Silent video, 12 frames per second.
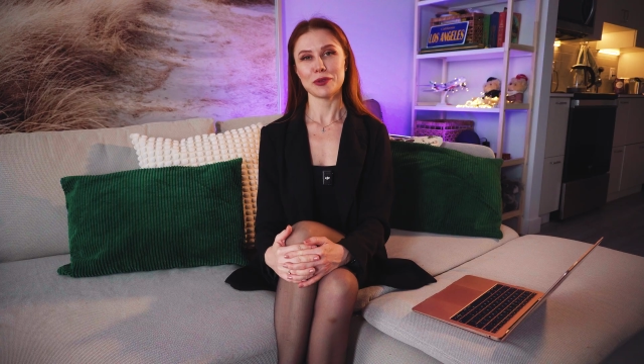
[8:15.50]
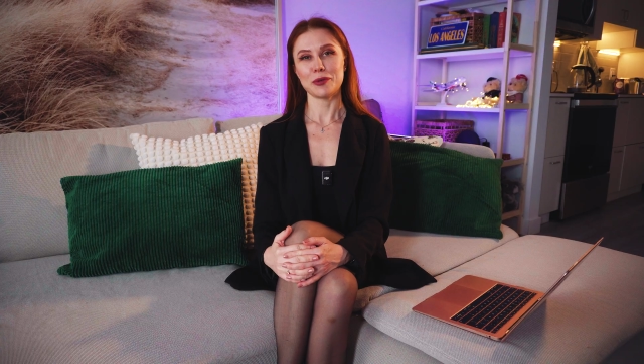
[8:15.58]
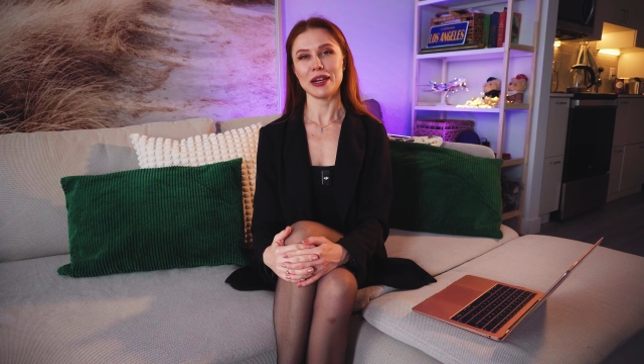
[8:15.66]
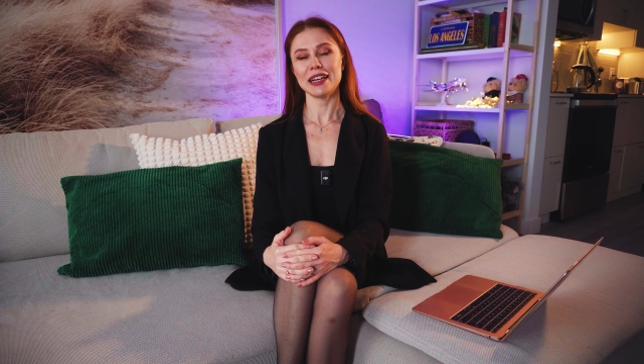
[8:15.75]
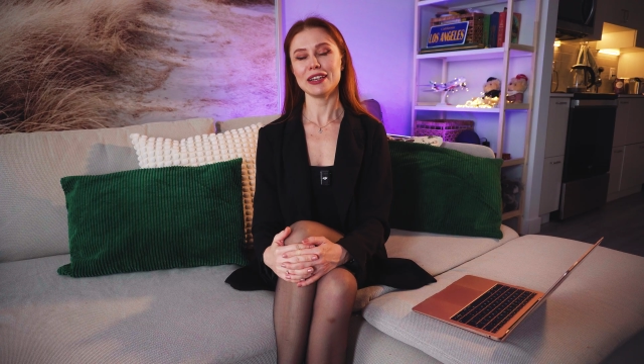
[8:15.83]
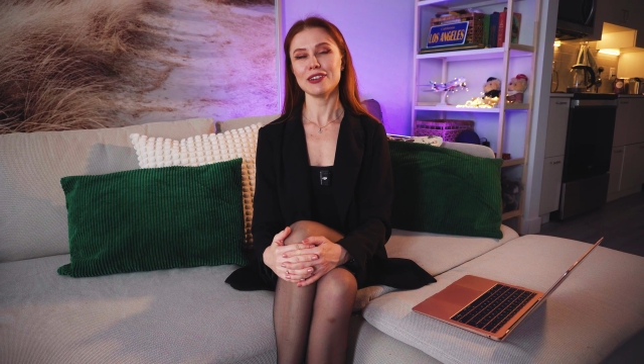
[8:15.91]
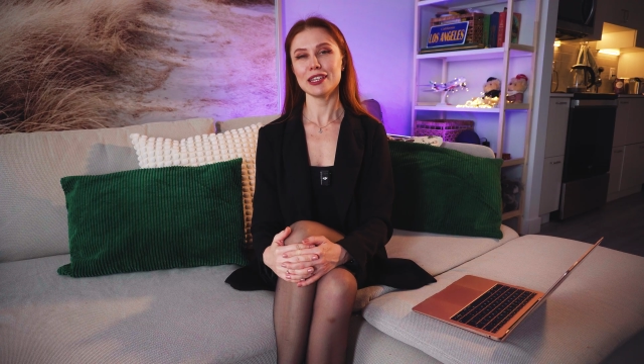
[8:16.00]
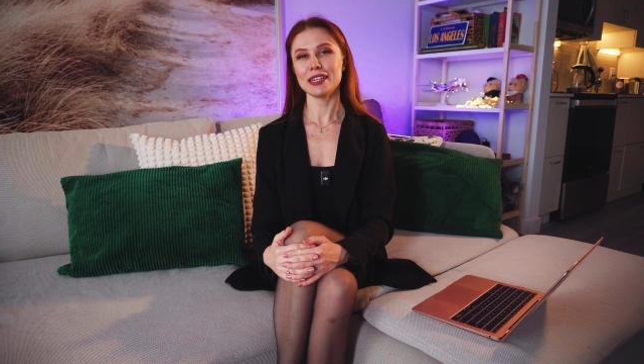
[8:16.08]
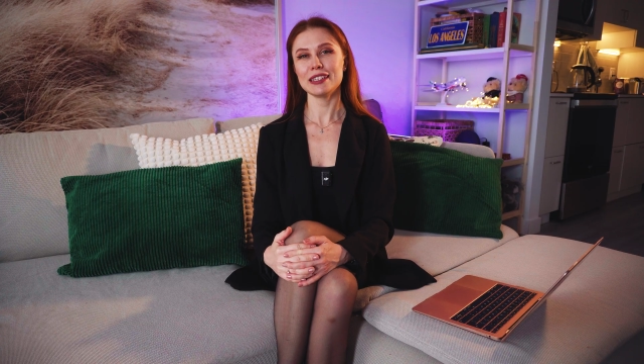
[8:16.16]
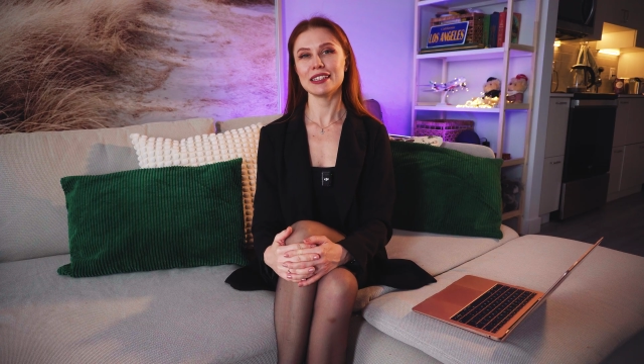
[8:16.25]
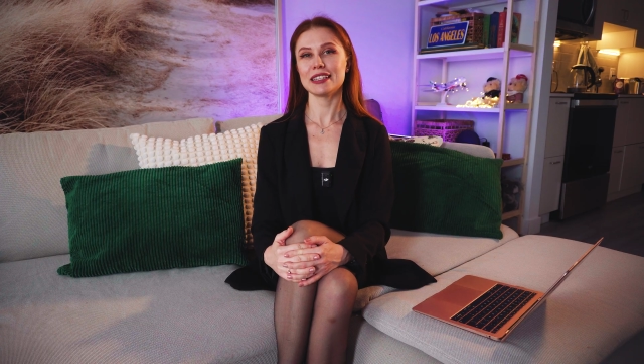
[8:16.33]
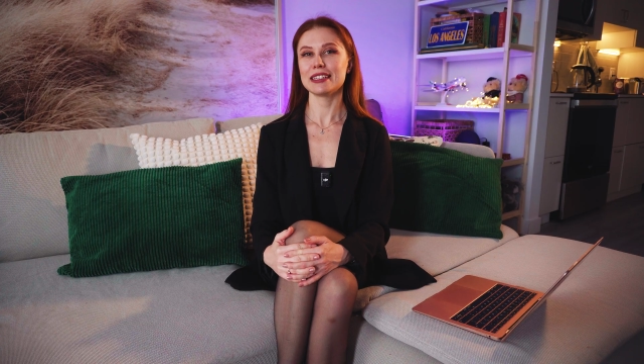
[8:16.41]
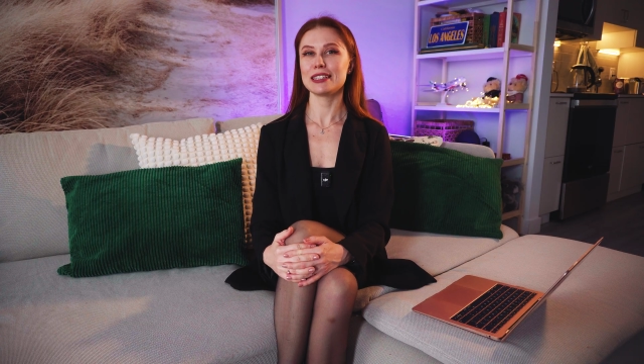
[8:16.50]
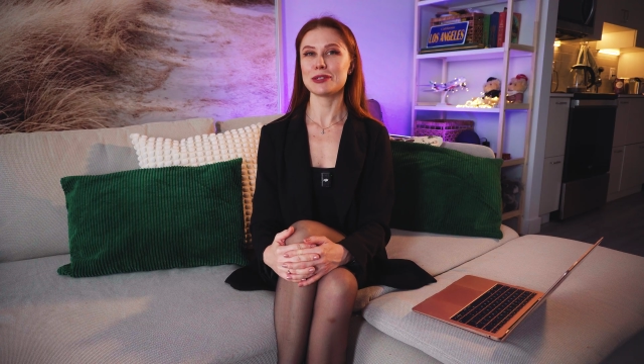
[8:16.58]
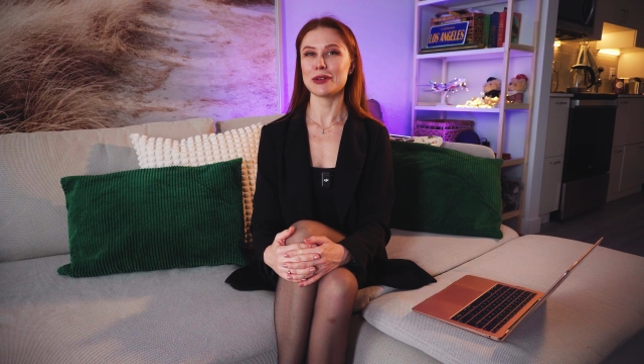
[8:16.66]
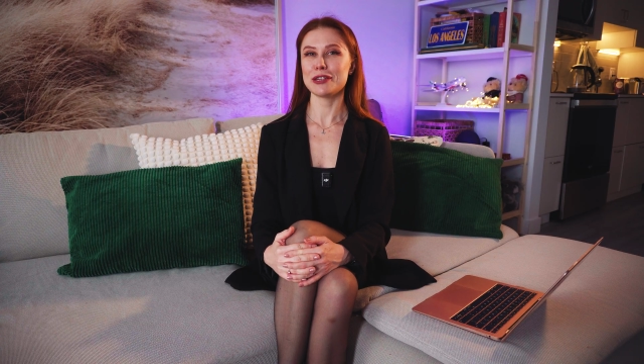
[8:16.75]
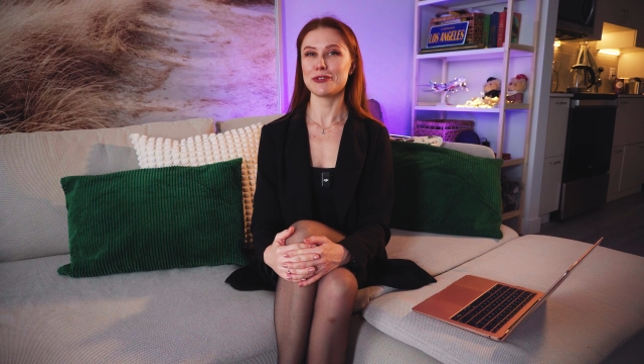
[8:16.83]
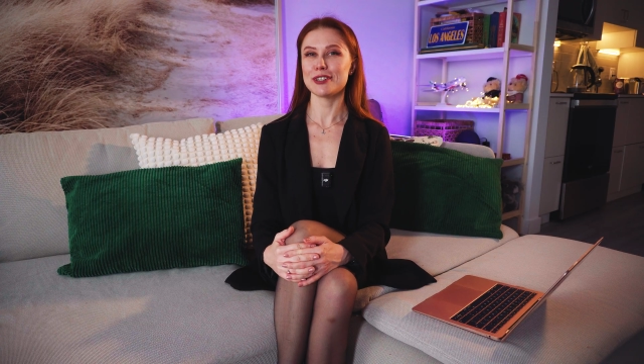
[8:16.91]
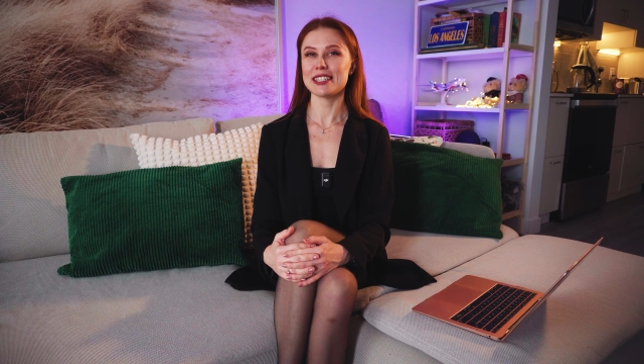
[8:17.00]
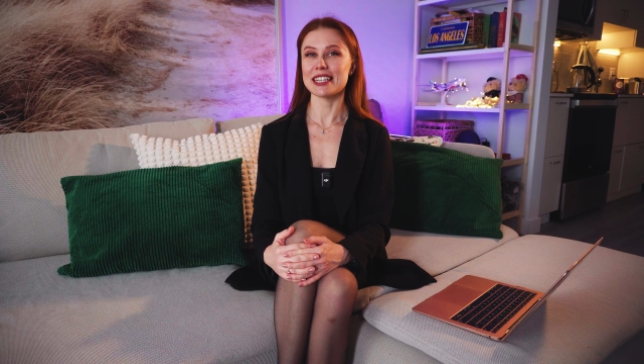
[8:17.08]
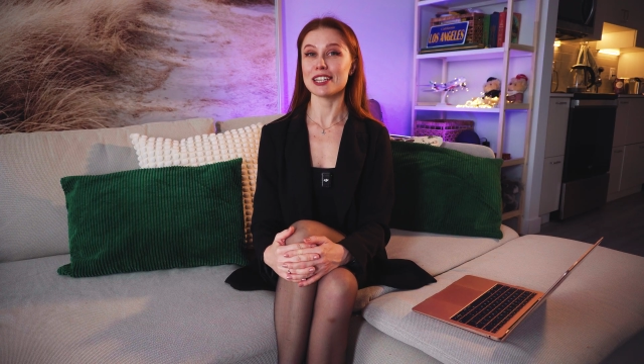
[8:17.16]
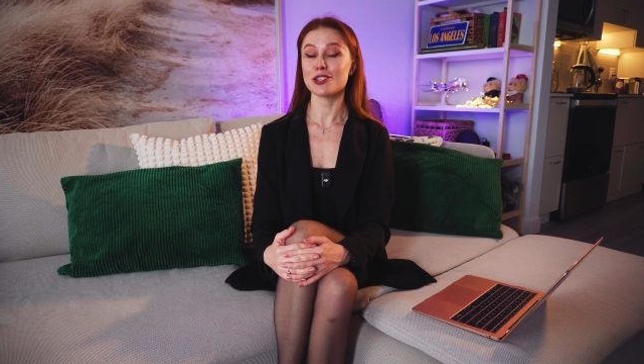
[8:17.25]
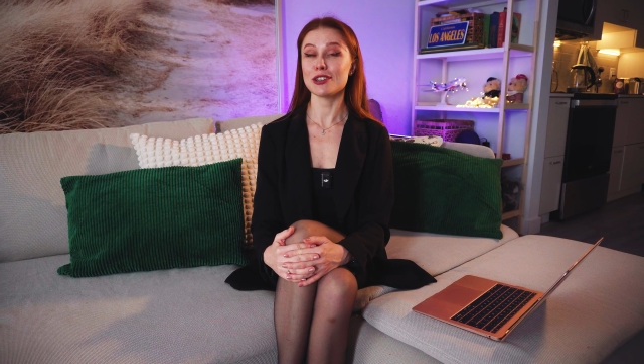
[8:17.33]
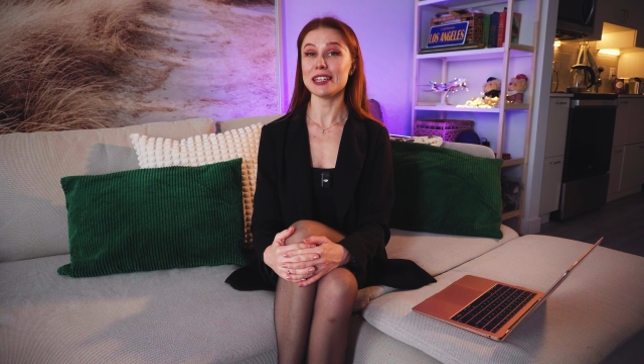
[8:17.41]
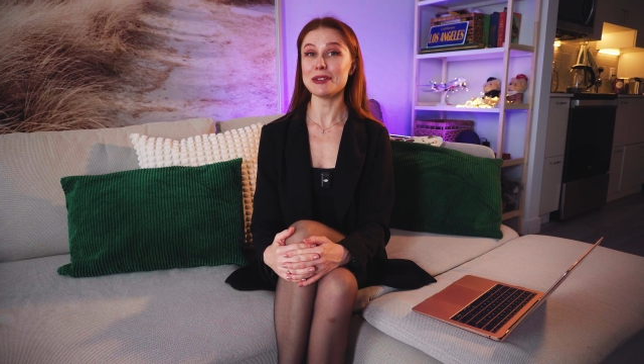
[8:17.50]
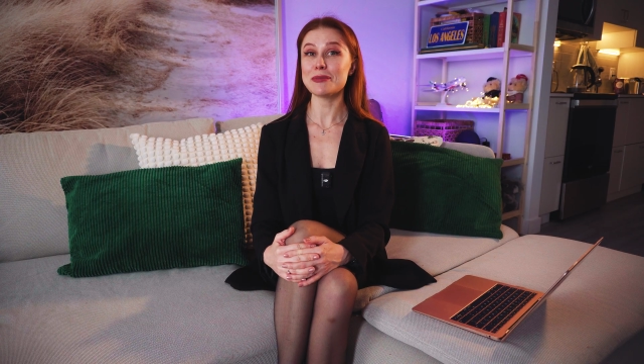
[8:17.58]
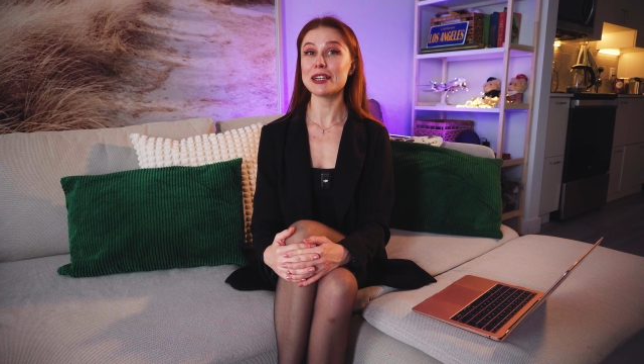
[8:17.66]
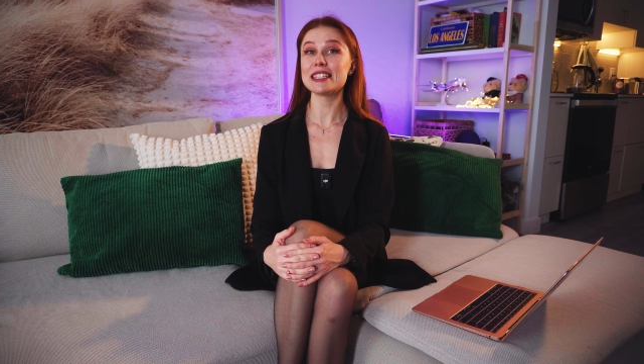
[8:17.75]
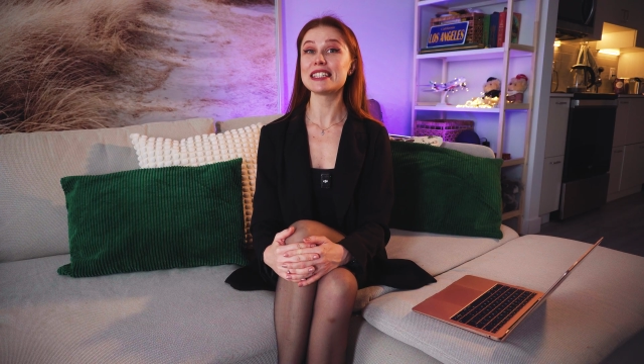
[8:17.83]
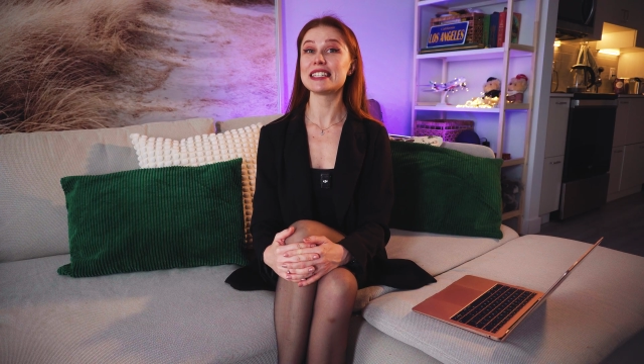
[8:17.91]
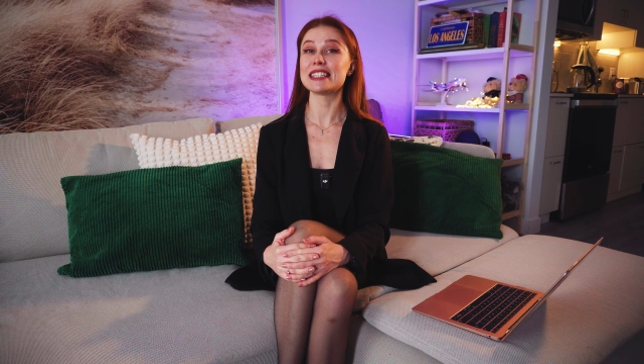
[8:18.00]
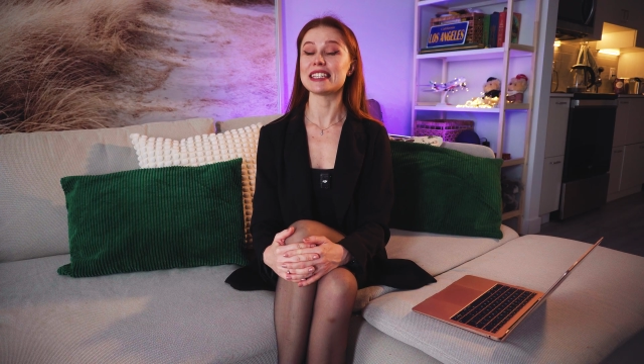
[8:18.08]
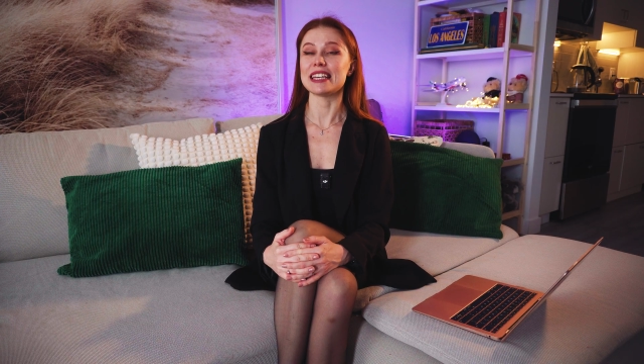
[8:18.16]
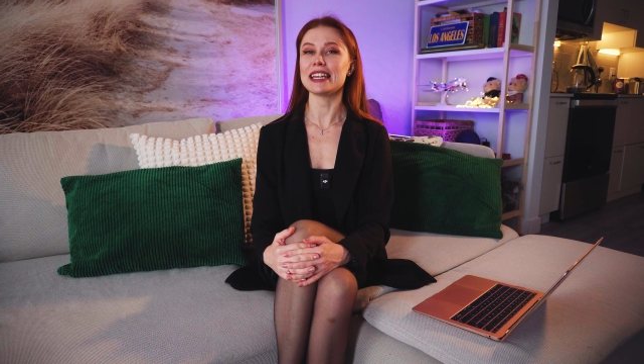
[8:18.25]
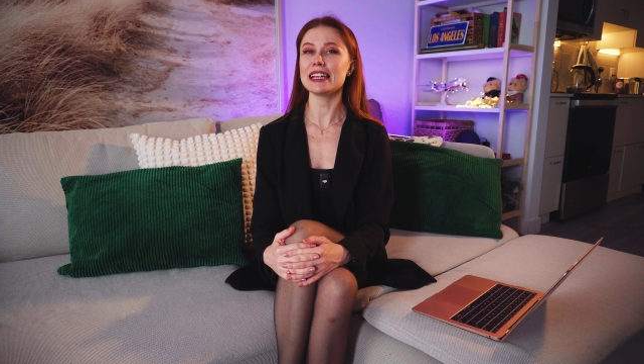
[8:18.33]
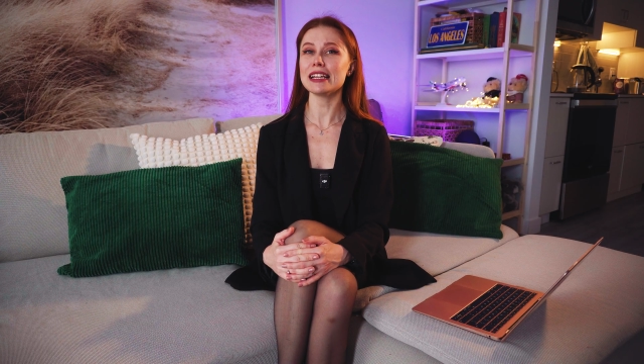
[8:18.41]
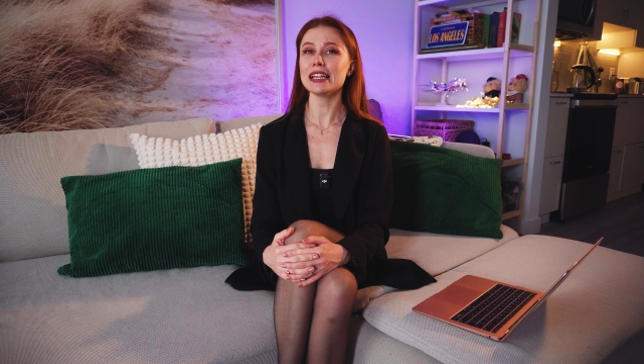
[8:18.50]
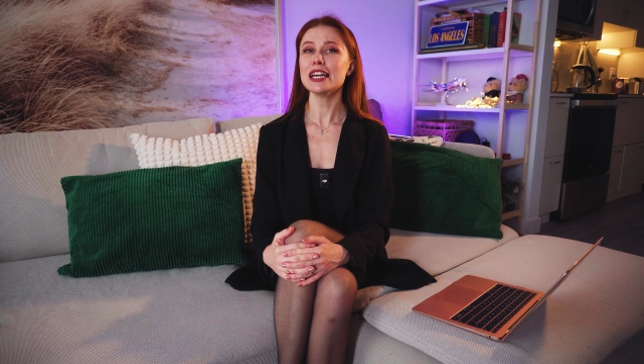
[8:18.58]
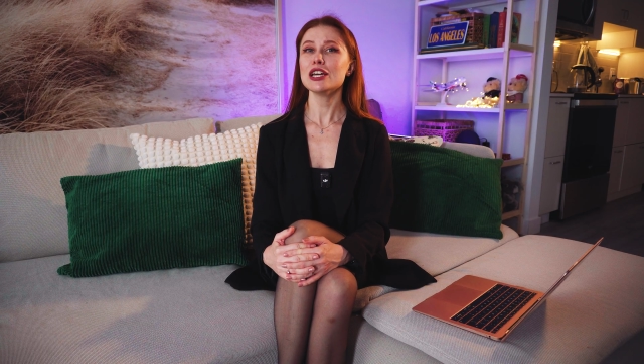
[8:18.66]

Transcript: we're living in the 21st century, but still